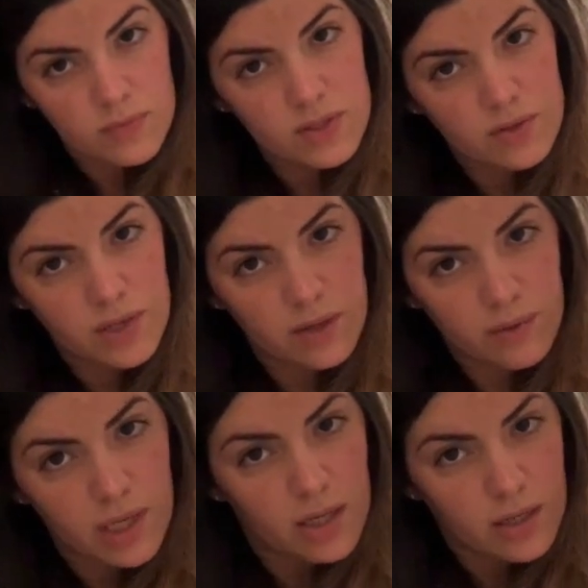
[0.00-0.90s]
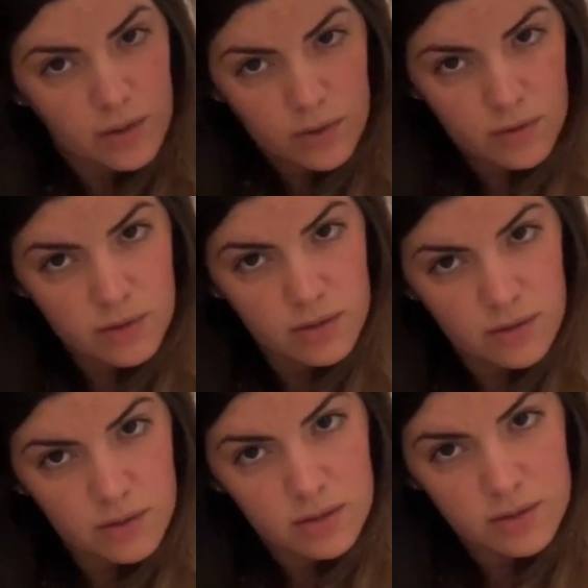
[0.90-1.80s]
So here we go.
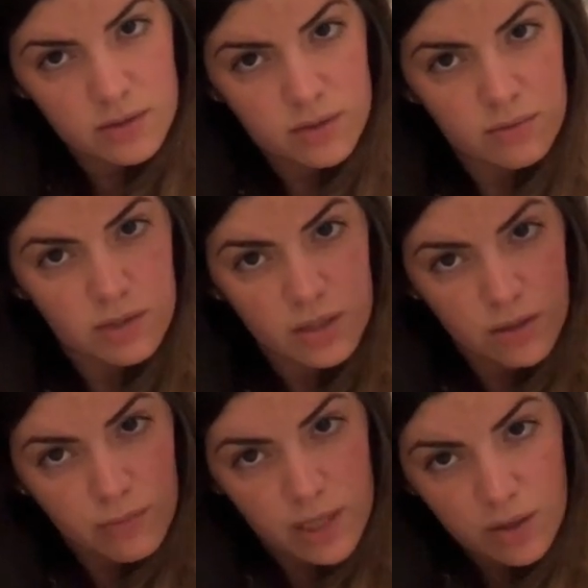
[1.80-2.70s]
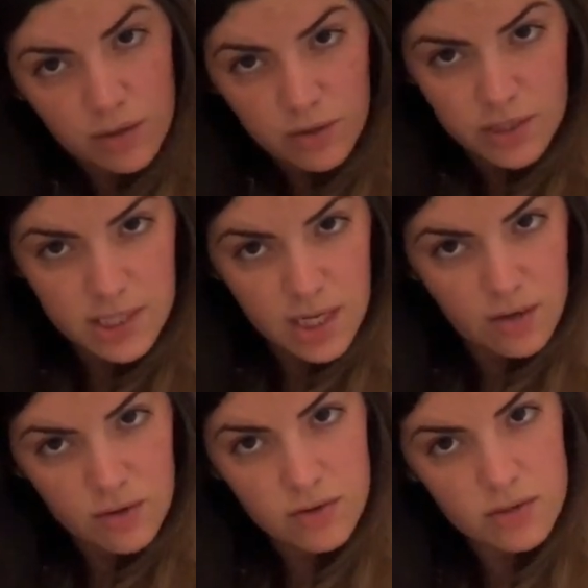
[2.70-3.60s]
Comb out all the
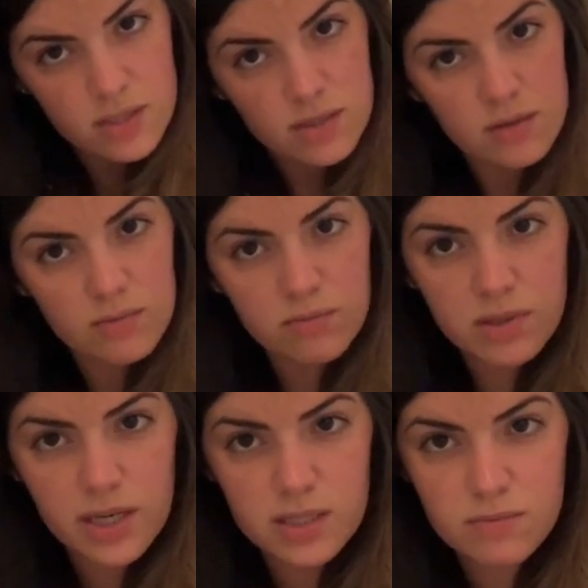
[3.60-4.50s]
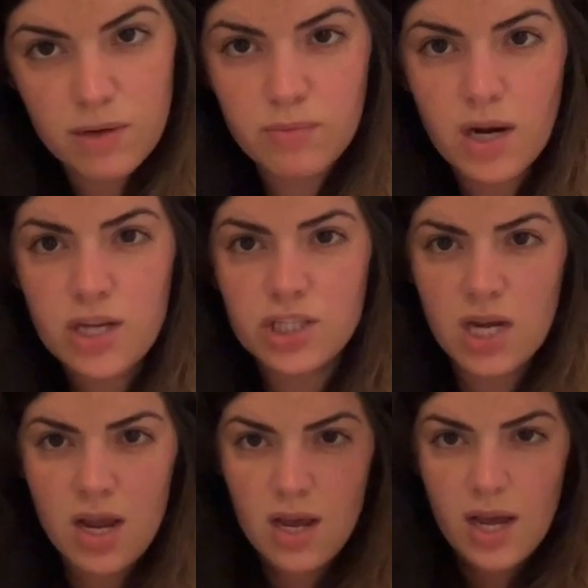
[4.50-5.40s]
tangles. Place my brush.
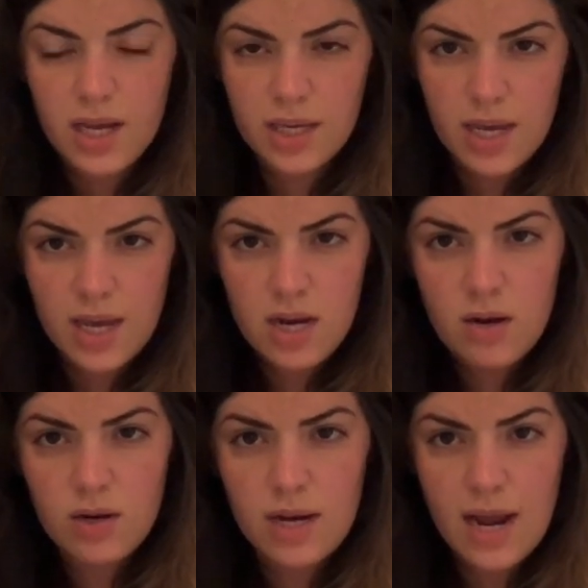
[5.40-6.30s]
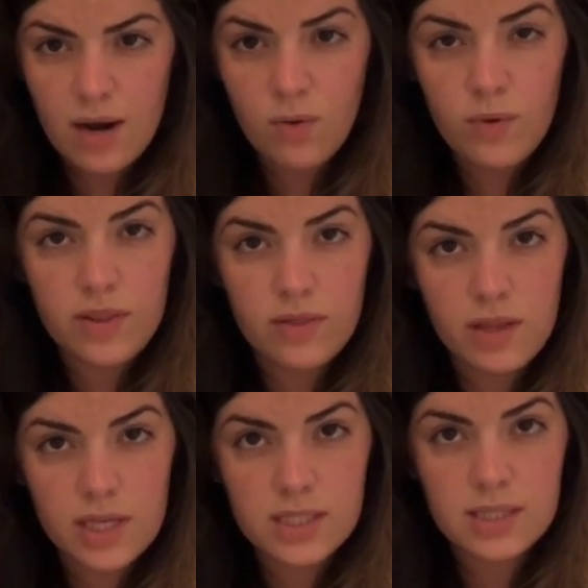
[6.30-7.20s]
Again, now with
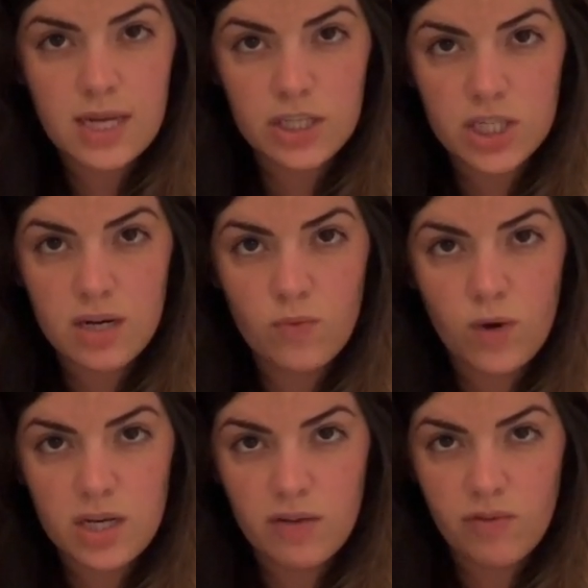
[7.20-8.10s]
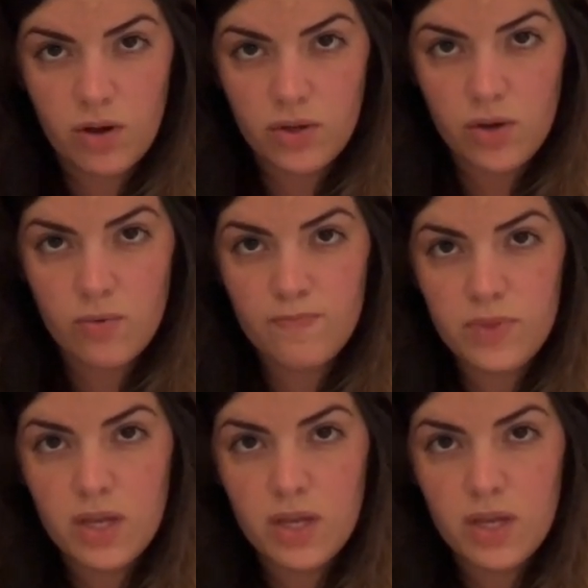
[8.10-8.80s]
this section and wanting volume,